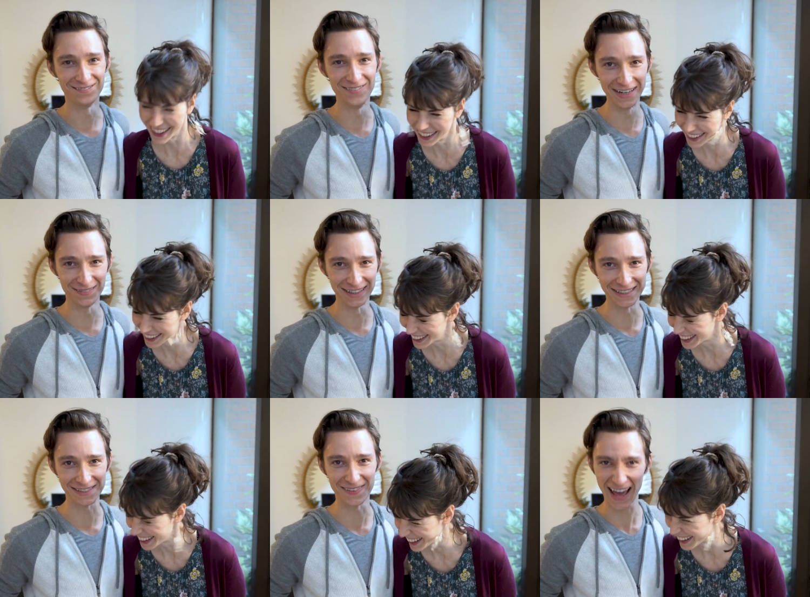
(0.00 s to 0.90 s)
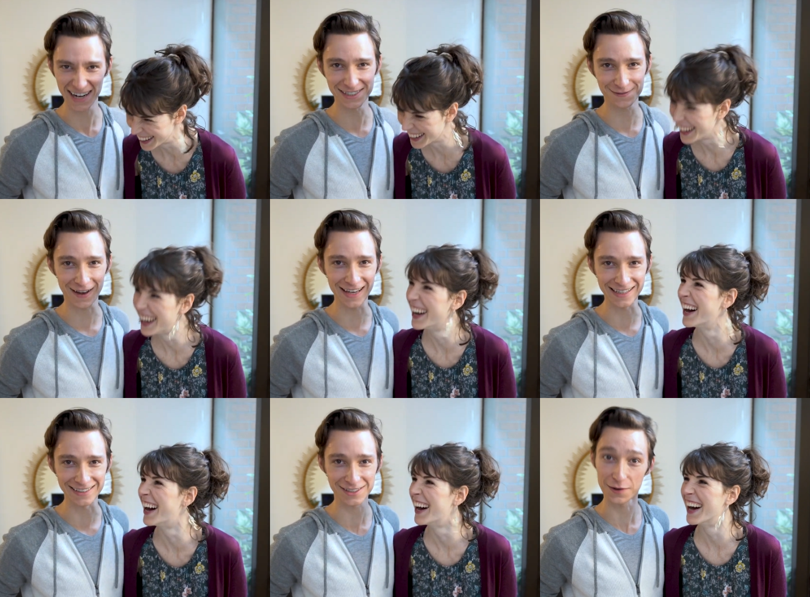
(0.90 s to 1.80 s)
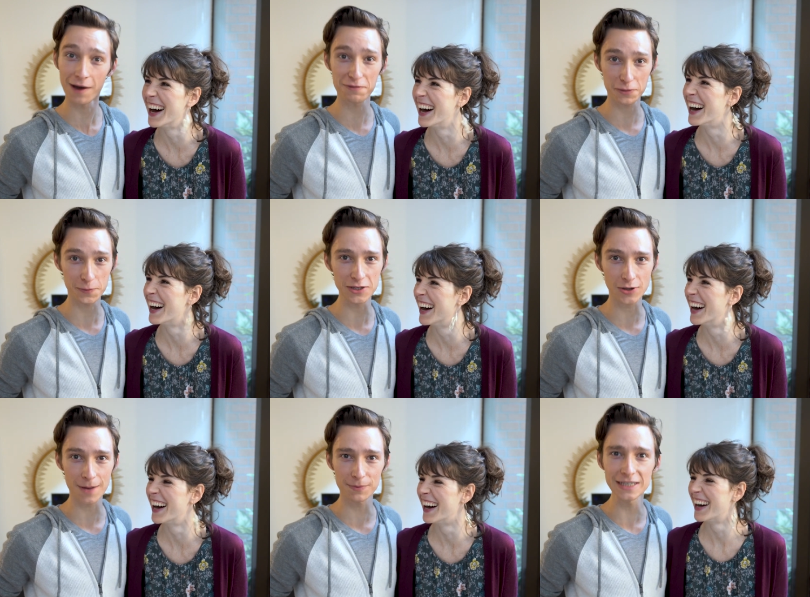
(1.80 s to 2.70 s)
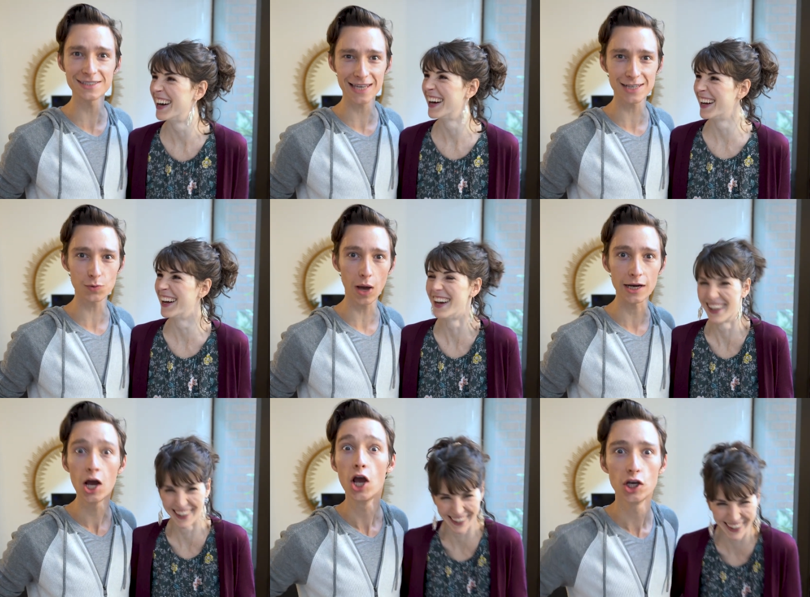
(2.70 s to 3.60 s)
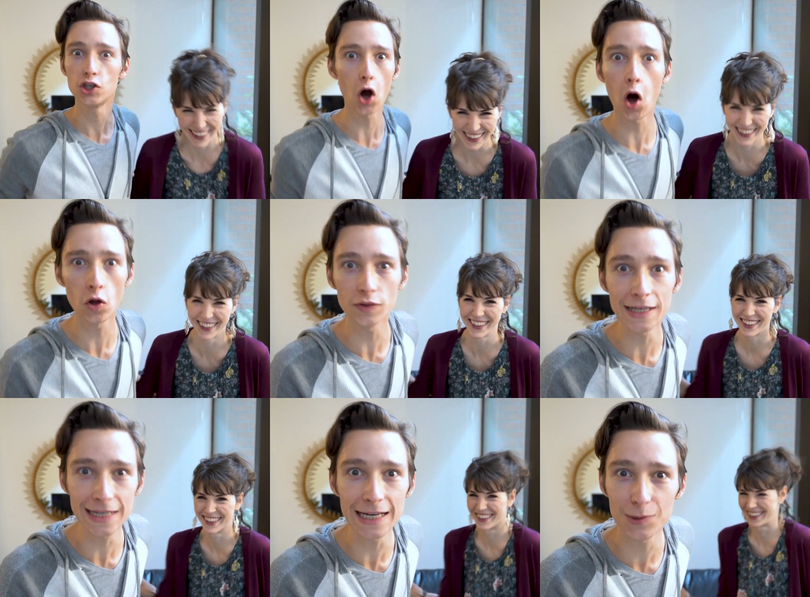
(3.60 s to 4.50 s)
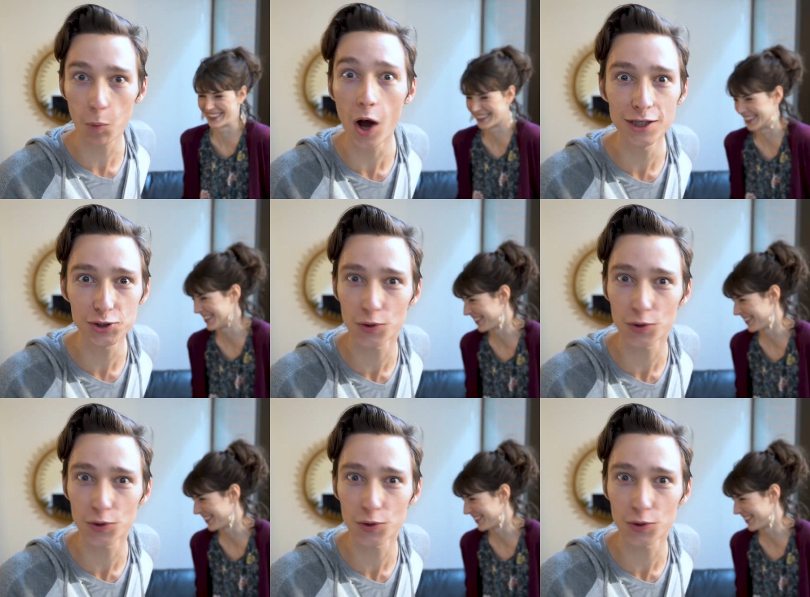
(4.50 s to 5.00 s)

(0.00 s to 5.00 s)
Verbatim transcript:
Speaker 1: Minimalism at its finest. You have three trampolines, guess what? You only need one